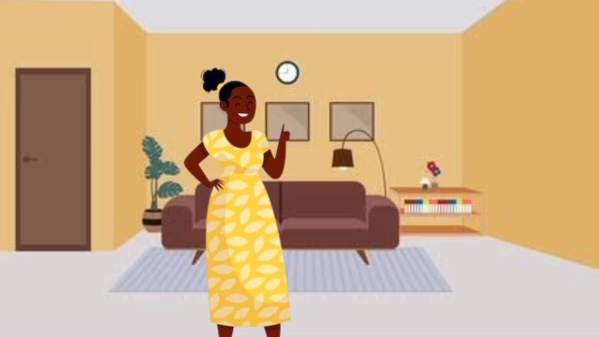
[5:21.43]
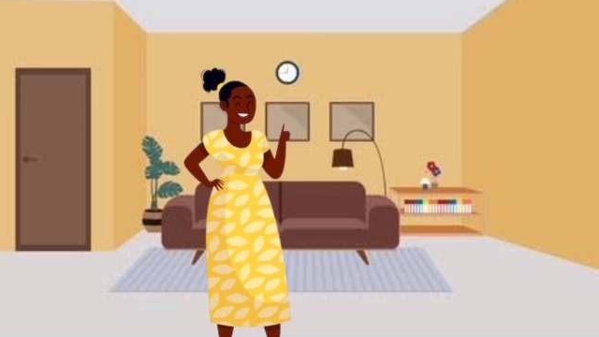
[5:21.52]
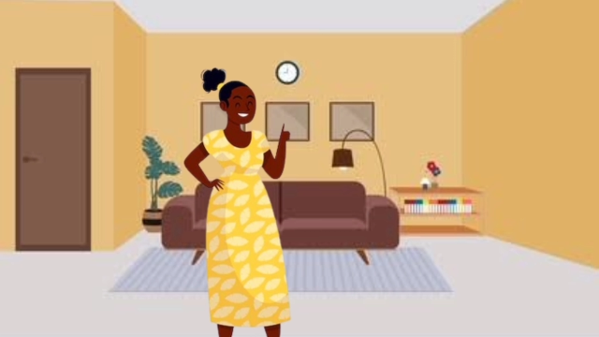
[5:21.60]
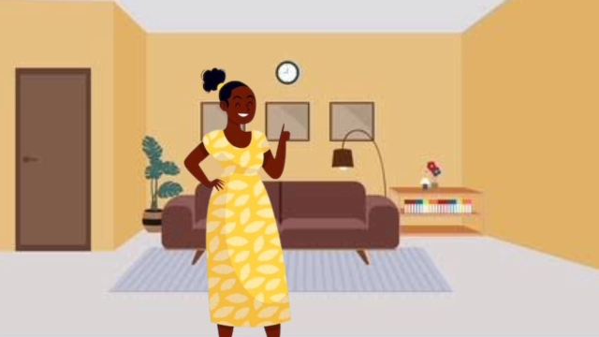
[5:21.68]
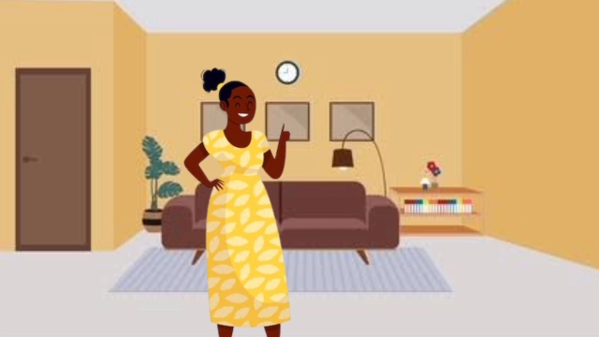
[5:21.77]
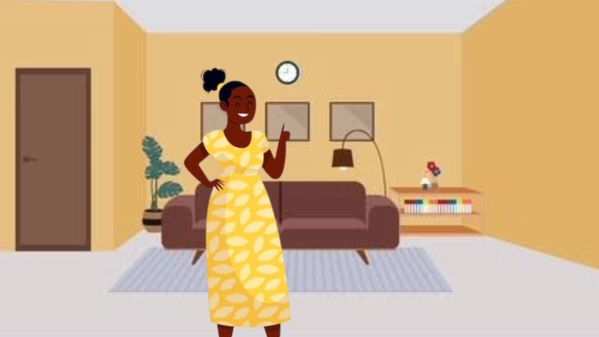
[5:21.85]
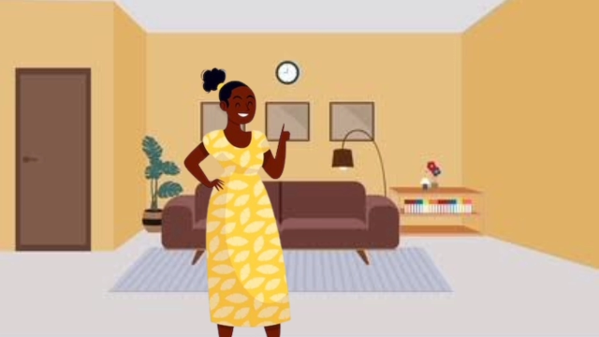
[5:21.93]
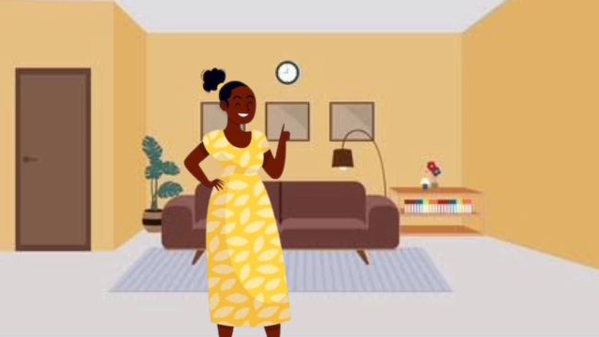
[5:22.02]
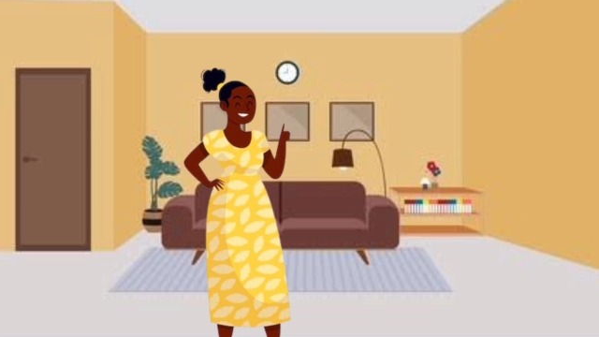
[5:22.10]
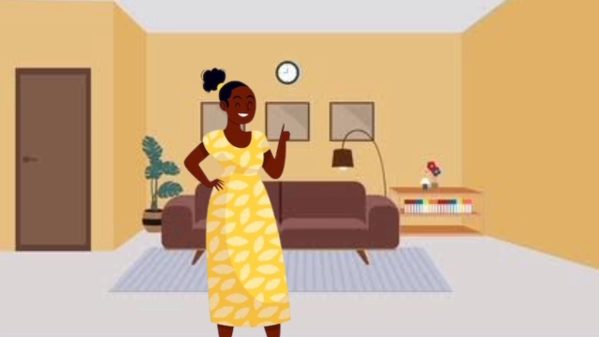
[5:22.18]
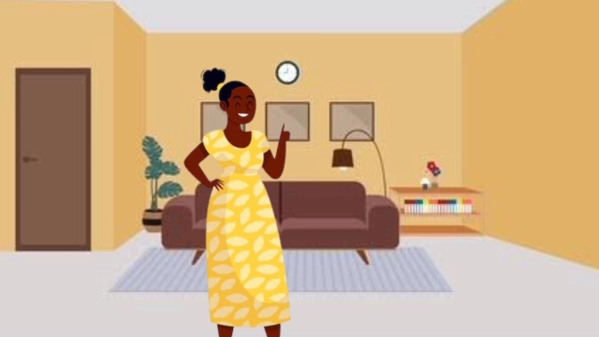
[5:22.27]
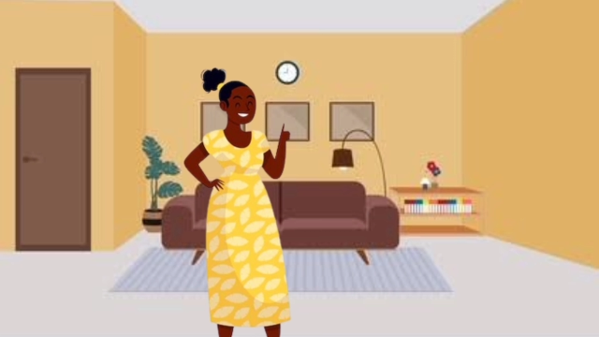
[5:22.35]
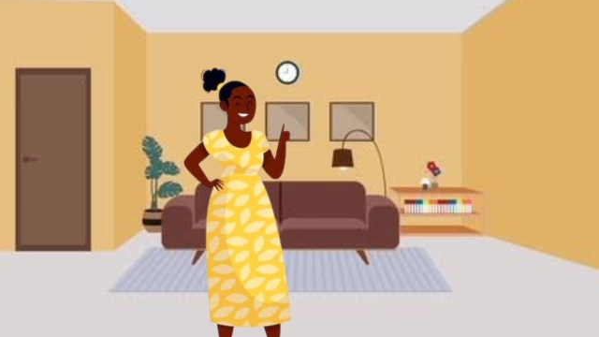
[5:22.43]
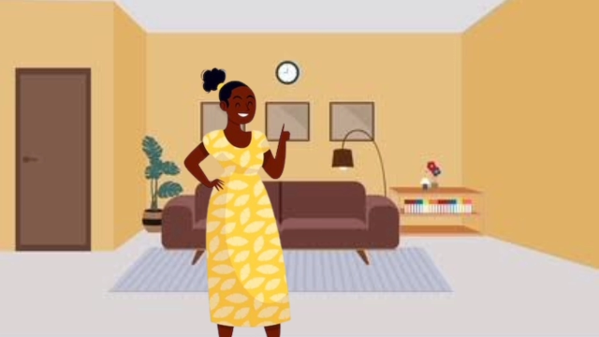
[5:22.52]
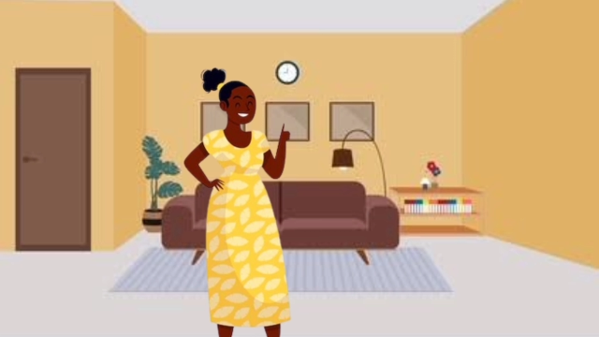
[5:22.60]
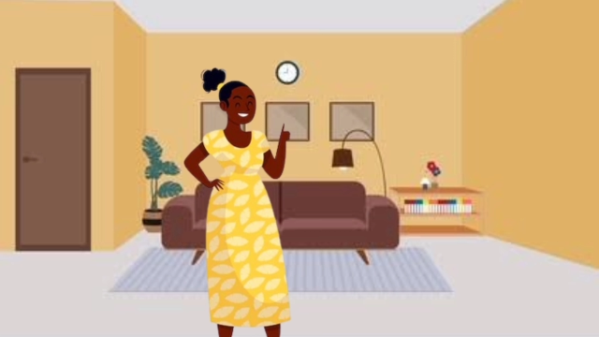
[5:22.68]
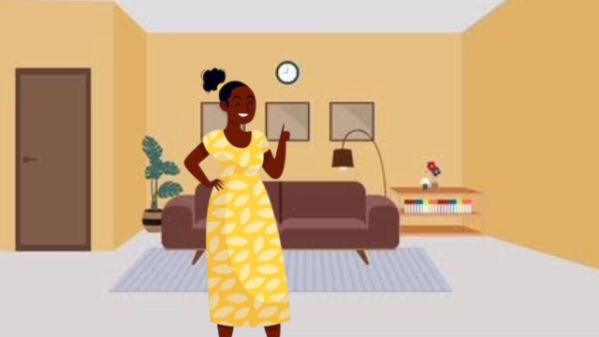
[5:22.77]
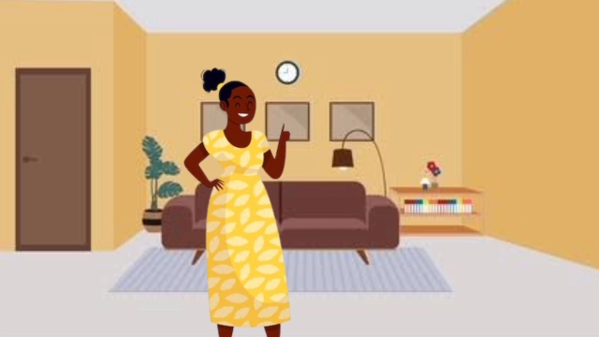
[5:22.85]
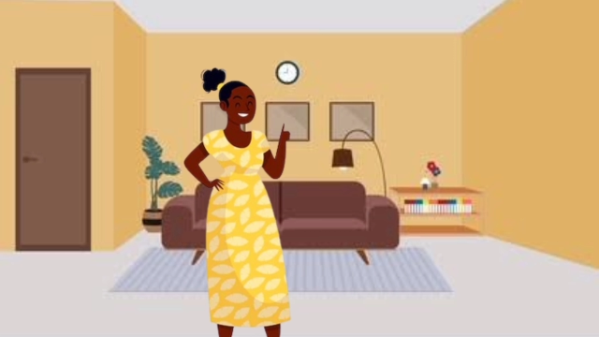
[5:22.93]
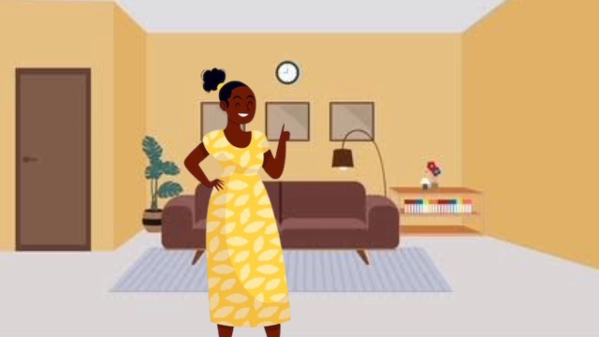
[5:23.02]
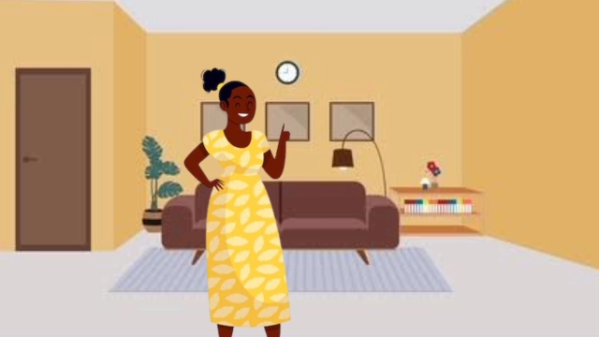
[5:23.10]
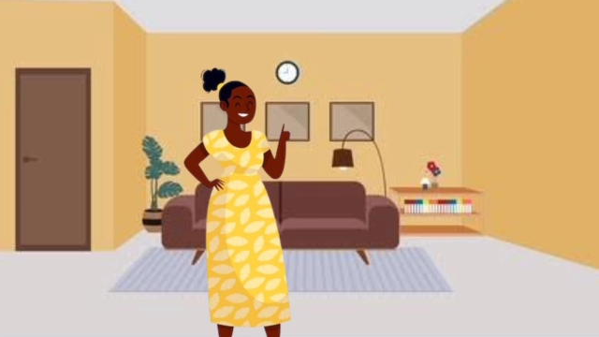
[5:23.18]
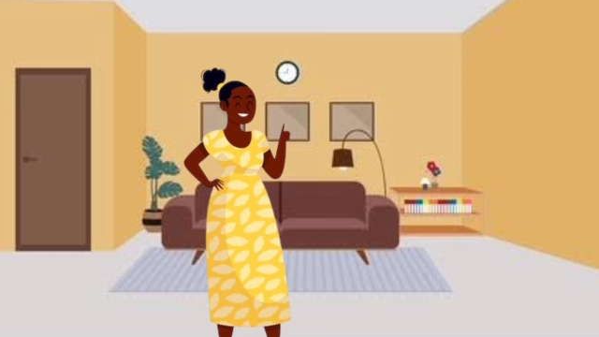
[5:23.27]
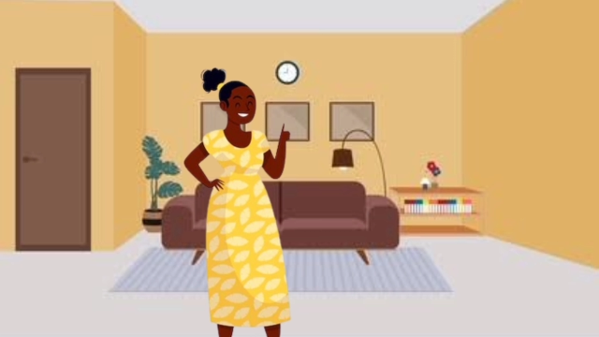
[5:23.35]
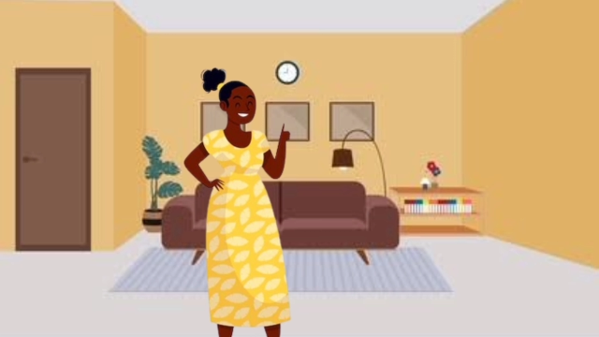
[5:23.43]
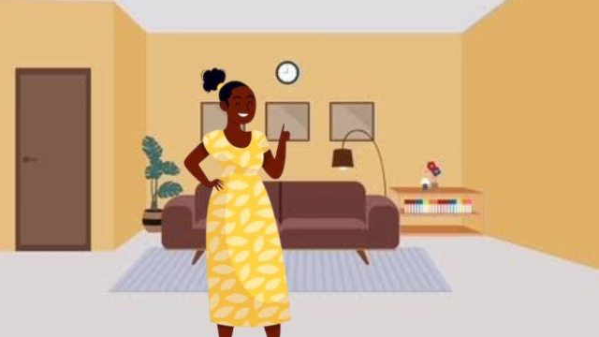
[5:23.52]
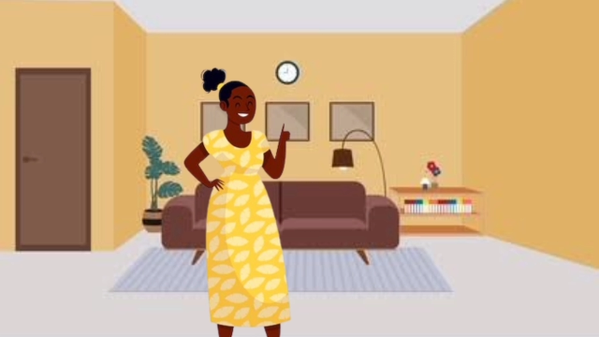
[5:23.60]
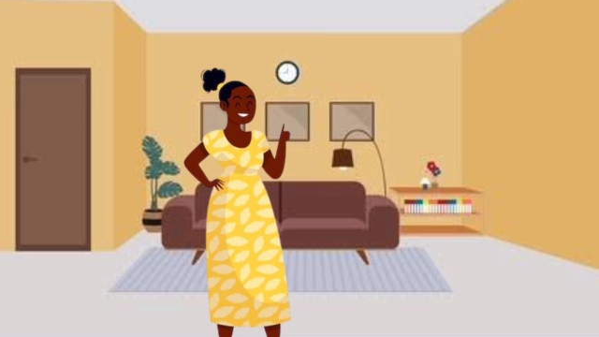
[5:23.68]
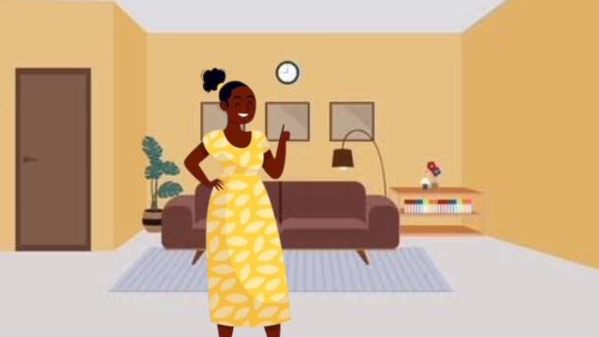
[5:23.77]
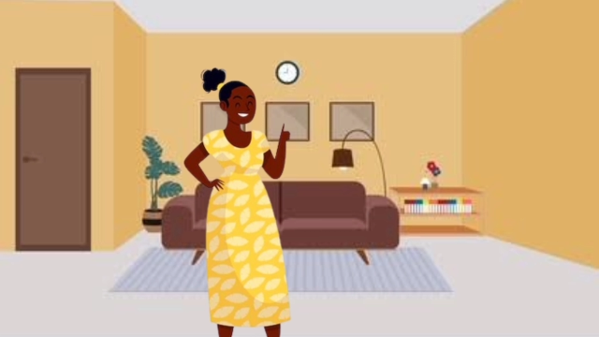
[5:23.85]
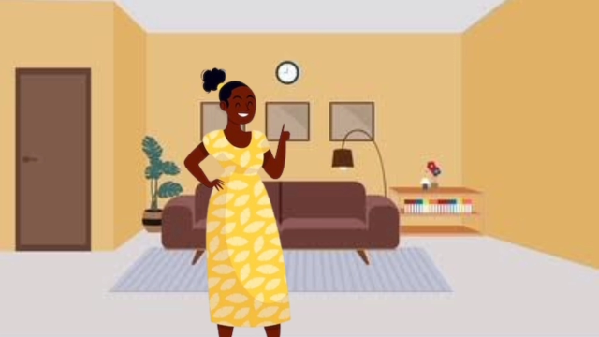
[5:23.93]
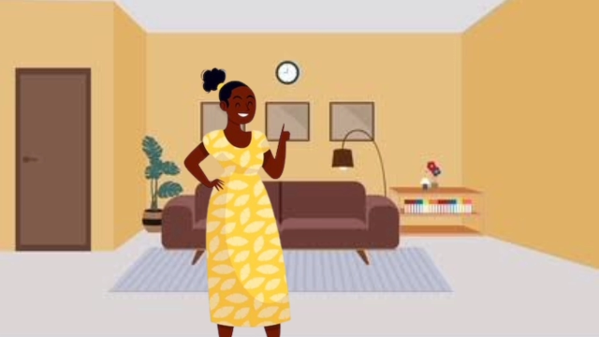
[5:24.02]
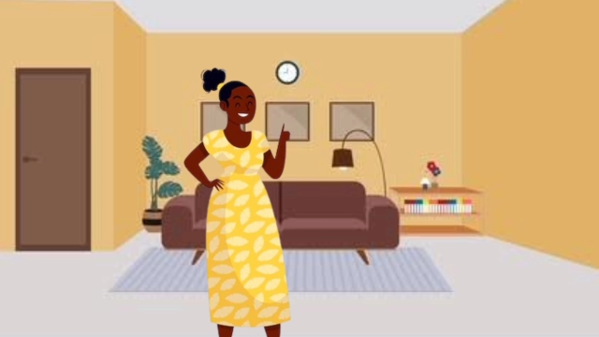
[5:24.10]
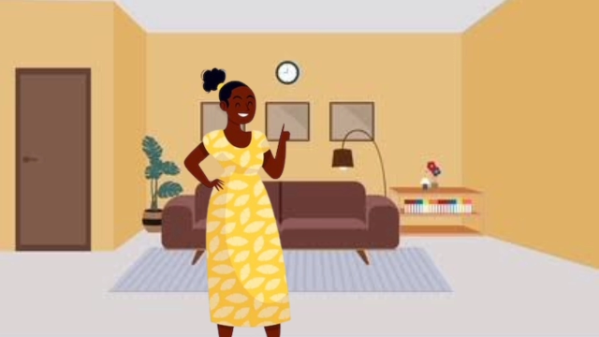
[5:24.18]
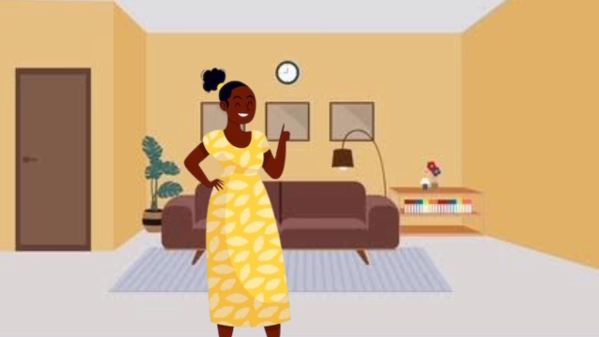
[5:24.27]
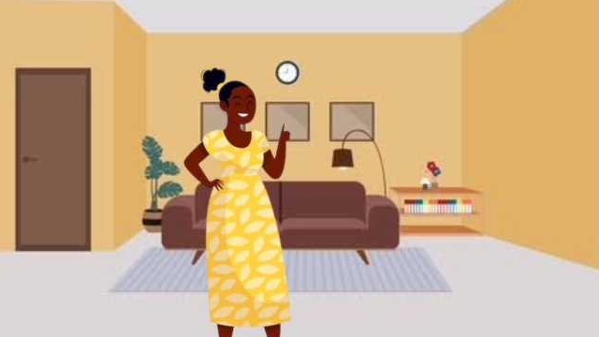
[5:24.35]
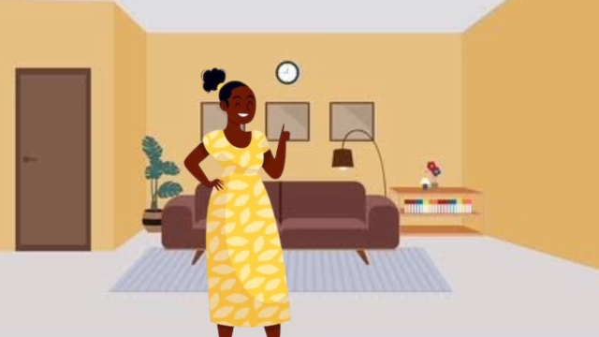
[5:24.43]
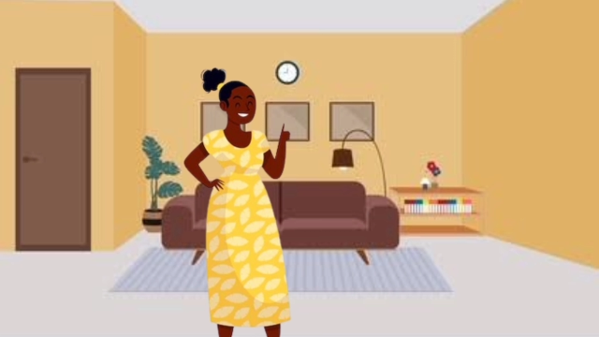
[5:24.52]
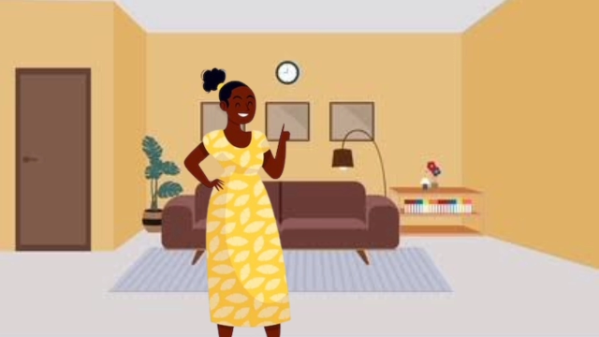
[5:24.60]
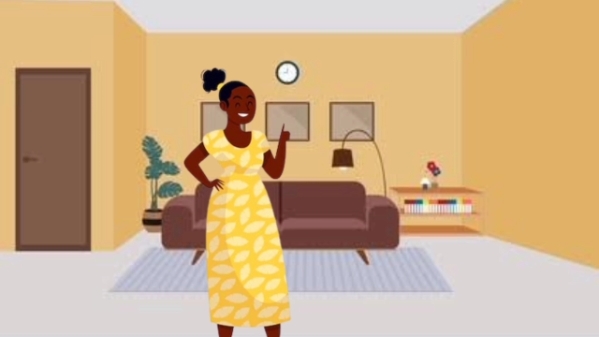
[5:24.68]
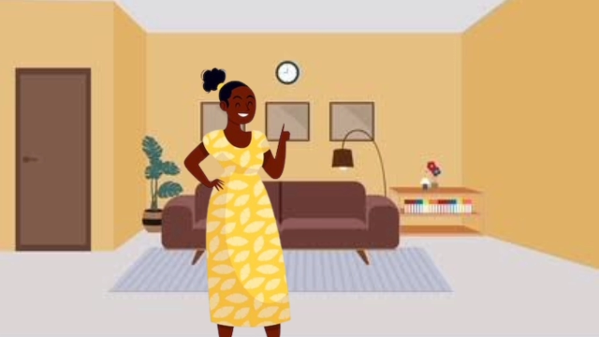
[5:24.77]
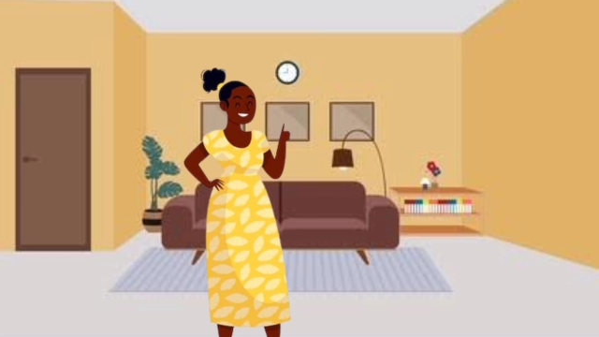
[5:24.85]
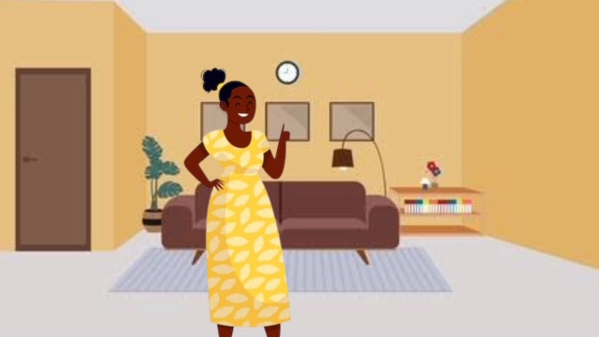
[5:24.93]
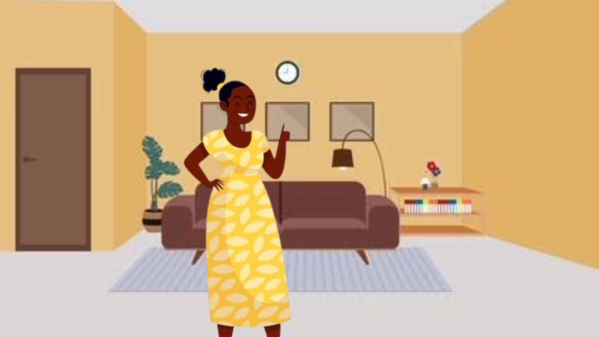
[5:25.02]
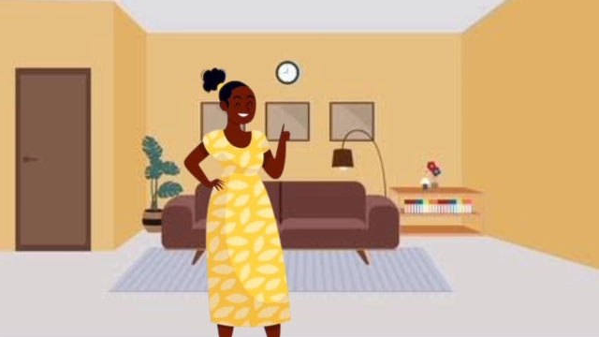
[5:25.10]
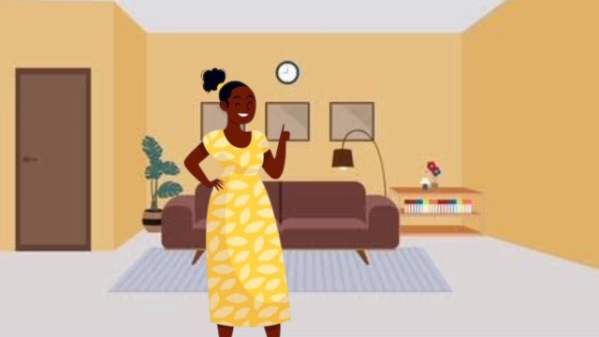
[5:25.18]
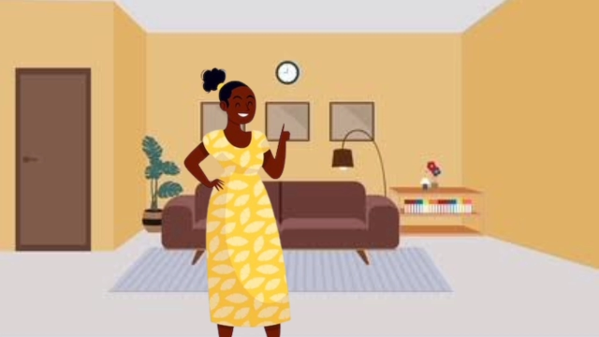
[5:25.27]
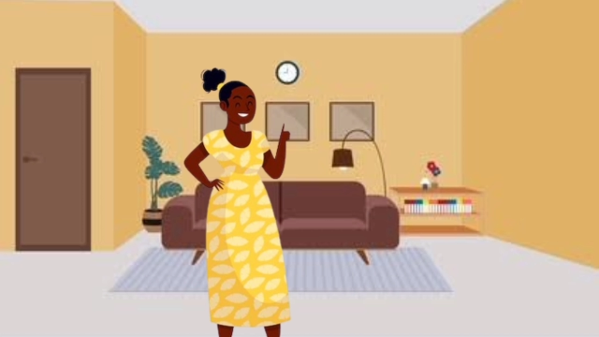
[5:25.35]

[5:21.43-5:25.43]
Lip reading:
(no speaker visible)